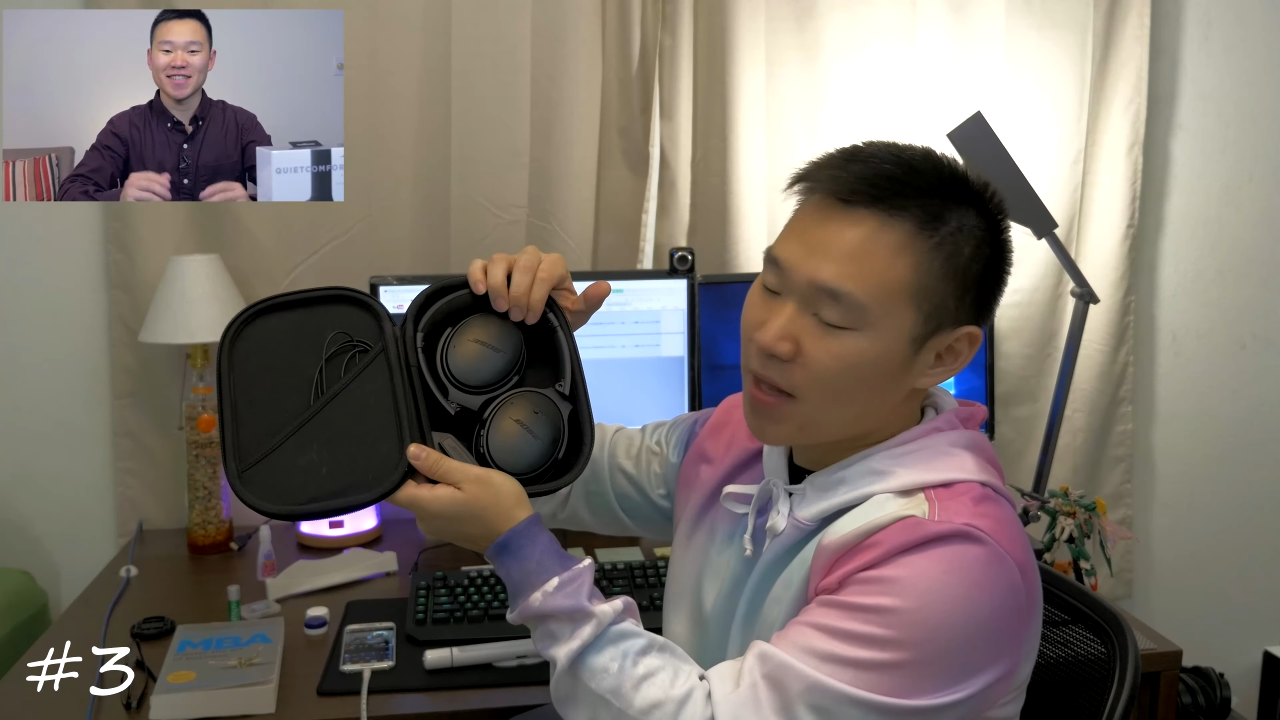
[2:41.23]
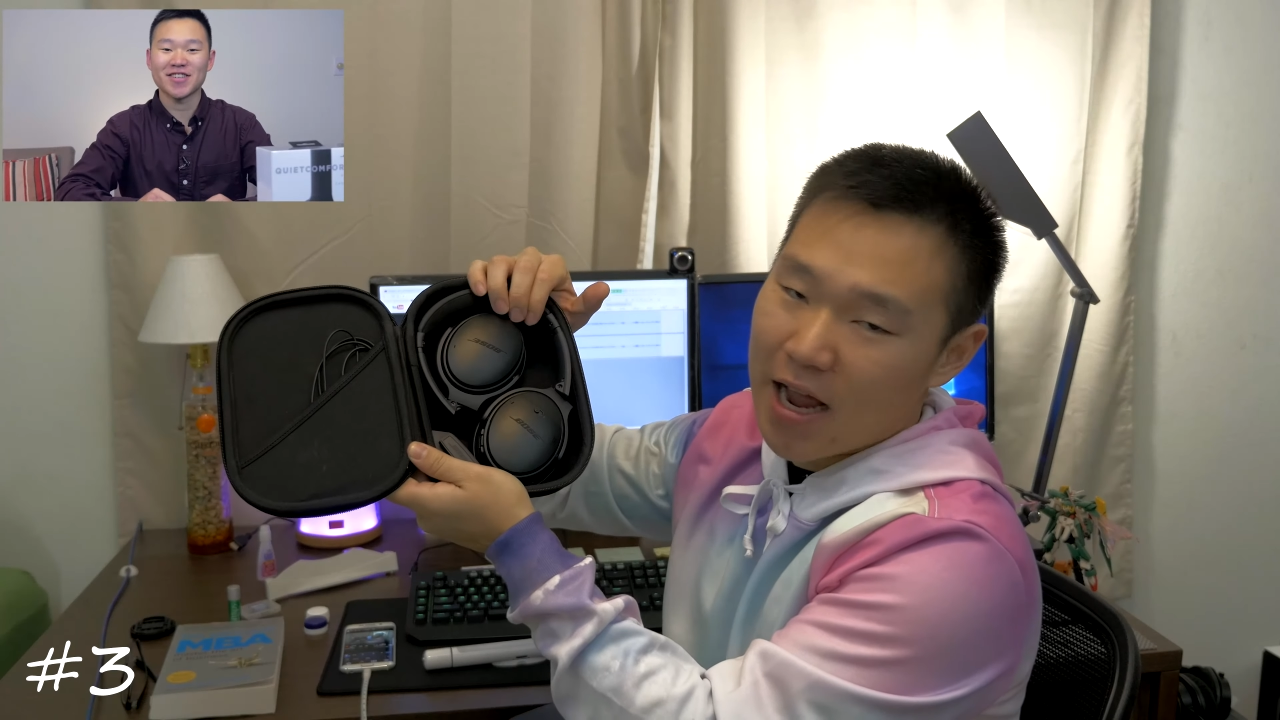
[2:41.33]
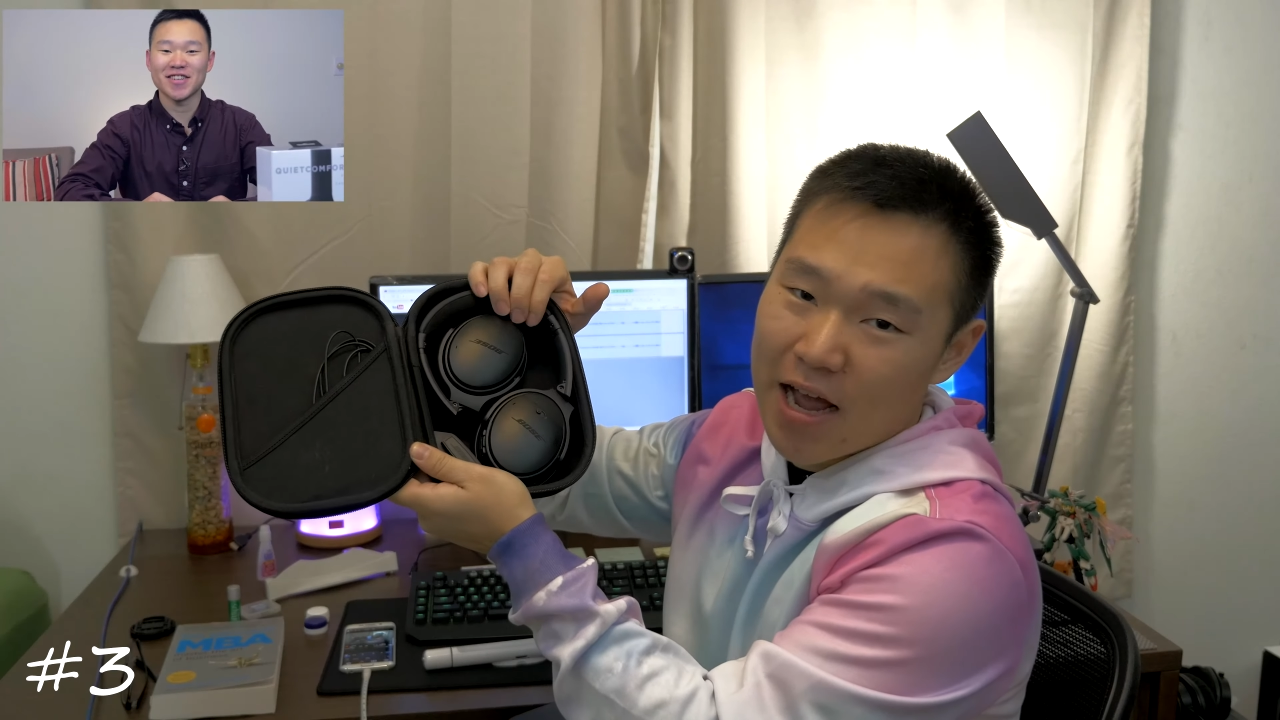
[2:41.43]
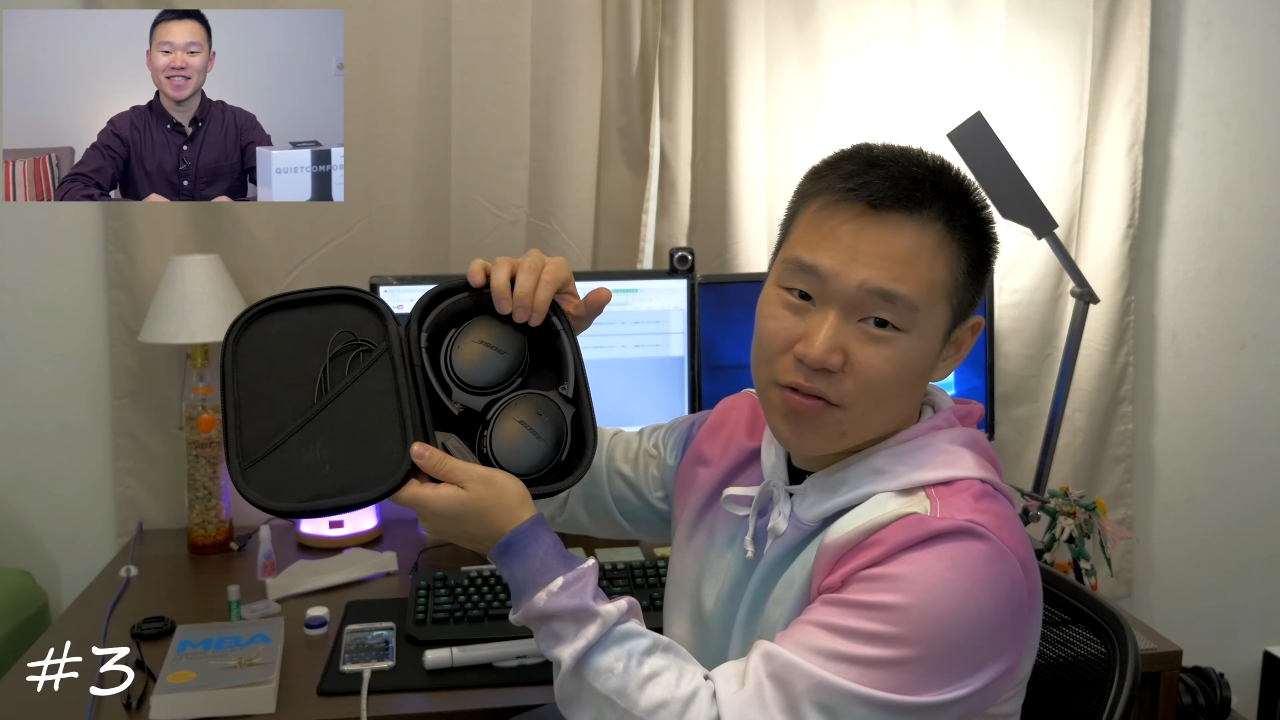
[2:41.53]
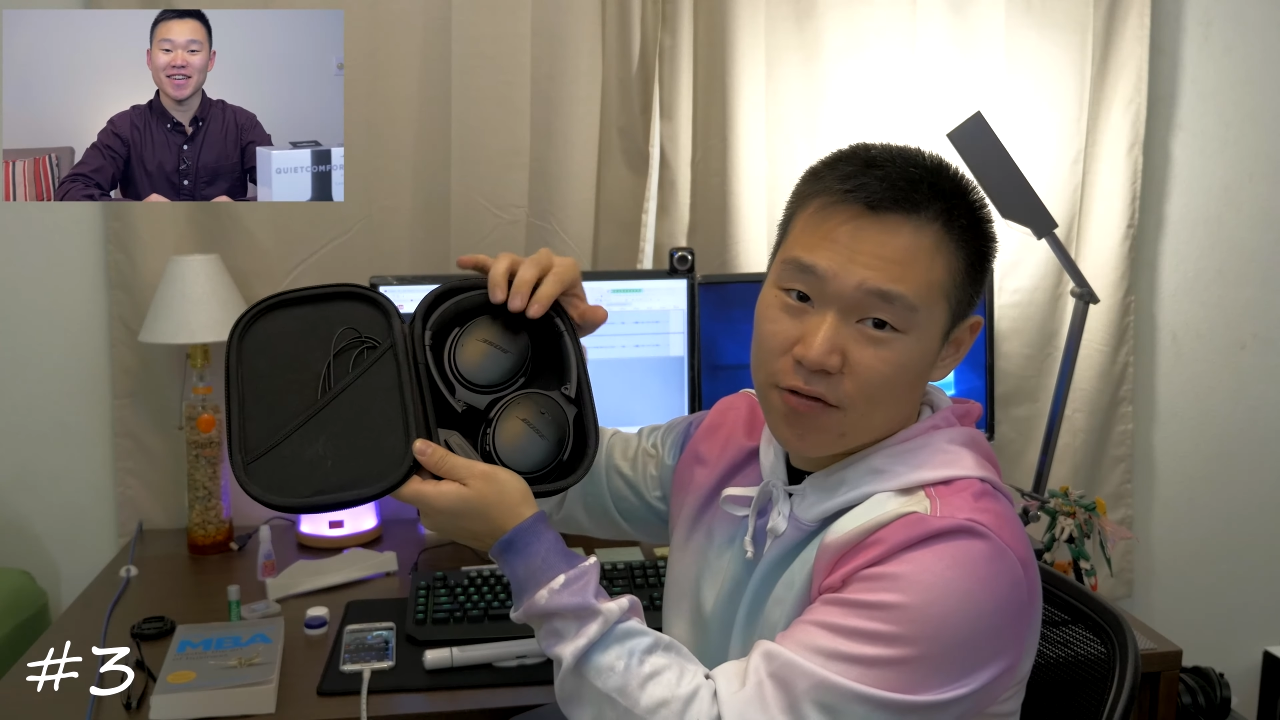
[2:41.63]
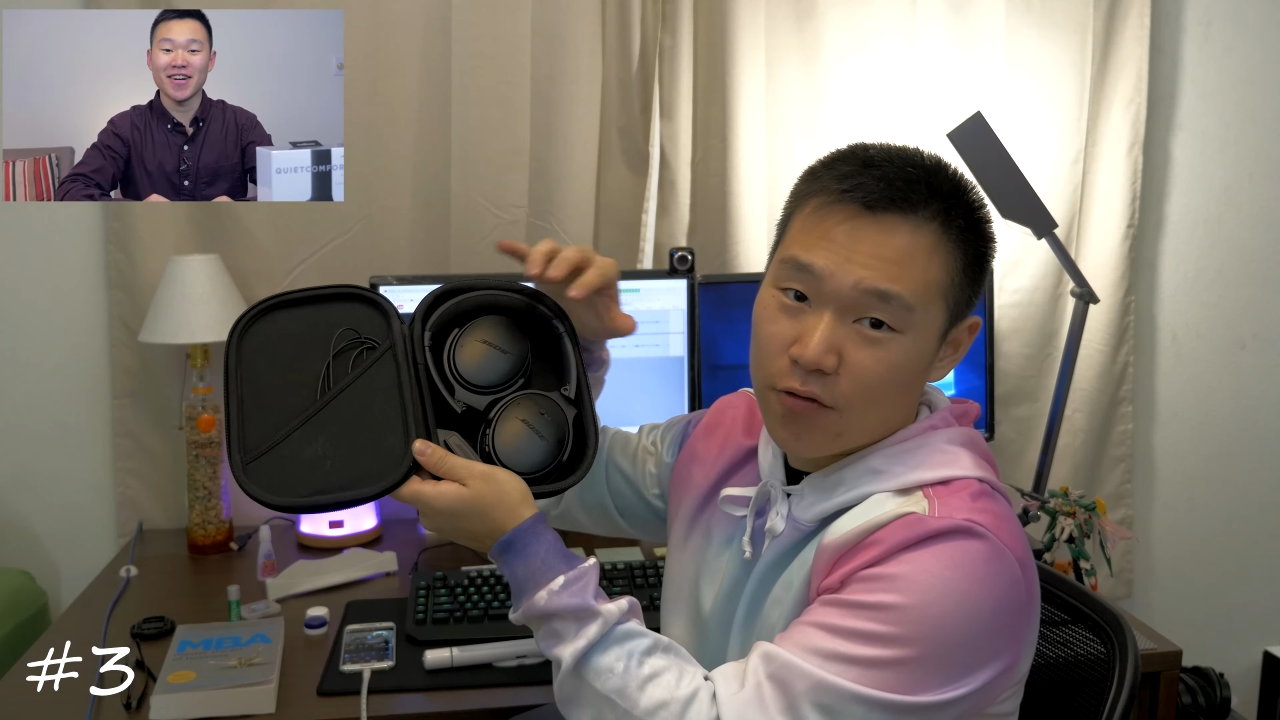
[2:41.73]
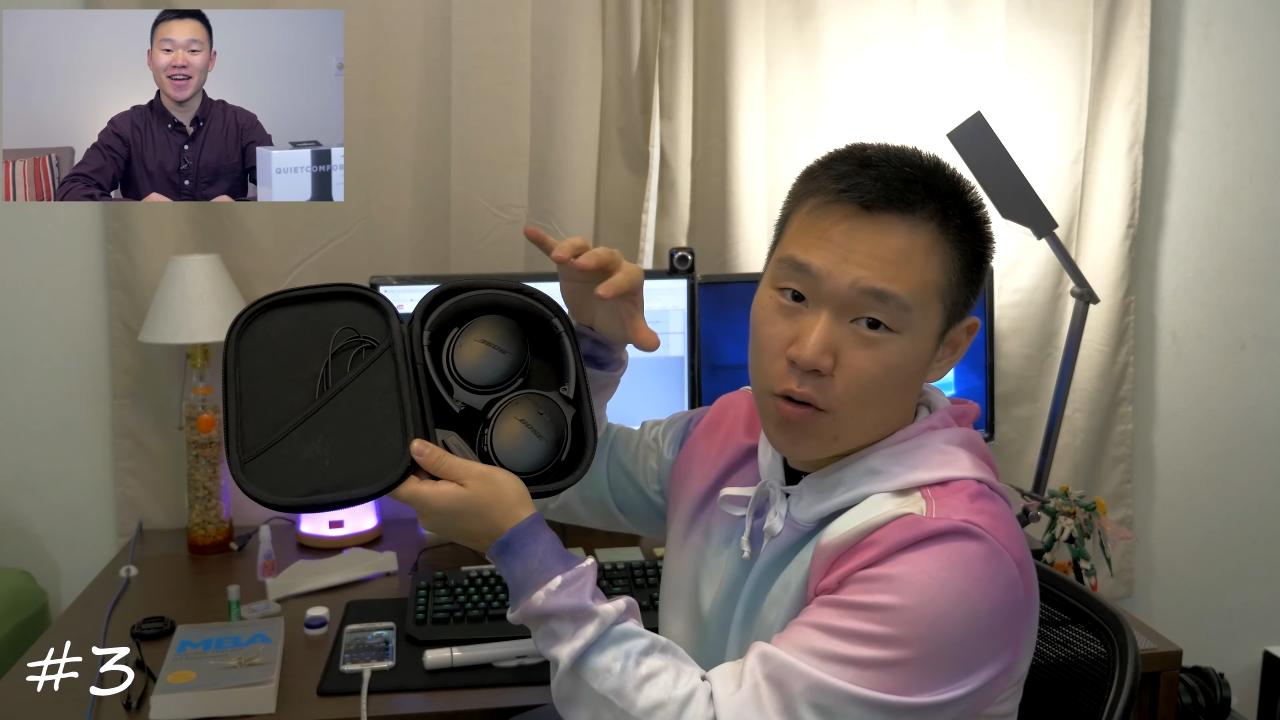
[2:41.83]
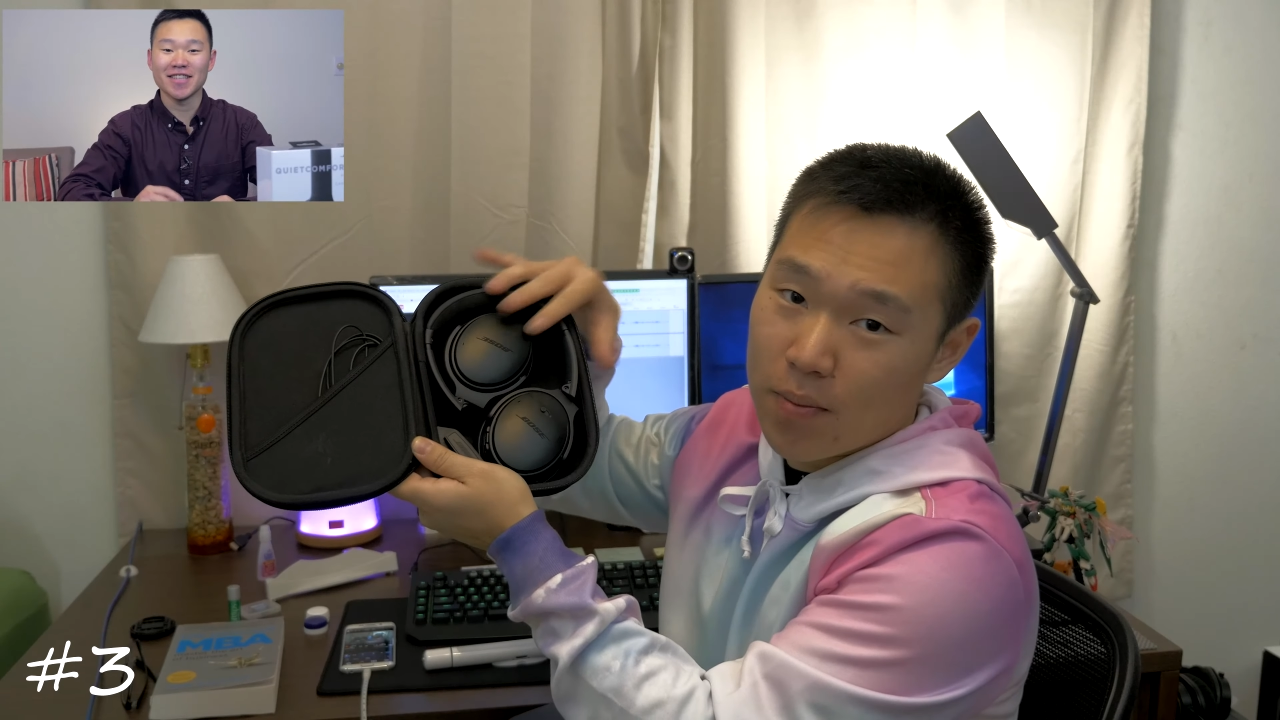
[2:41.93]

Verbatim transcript: I have the full